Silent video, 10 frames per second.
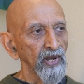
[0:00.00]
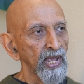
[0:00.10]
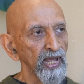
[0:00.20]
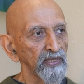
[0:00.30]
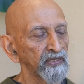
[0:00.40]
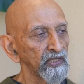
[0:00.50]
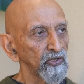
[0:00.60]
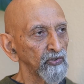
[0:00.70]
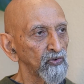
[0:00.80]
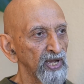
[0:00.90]
I think
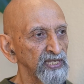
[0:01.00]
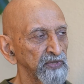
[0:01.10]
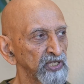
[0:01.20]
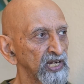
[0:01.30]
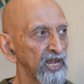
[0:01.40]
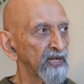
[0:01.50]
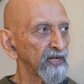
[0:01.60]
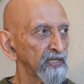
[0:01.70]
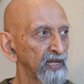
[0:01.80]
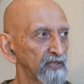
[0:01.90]
you have to ask Mr. Hanger that.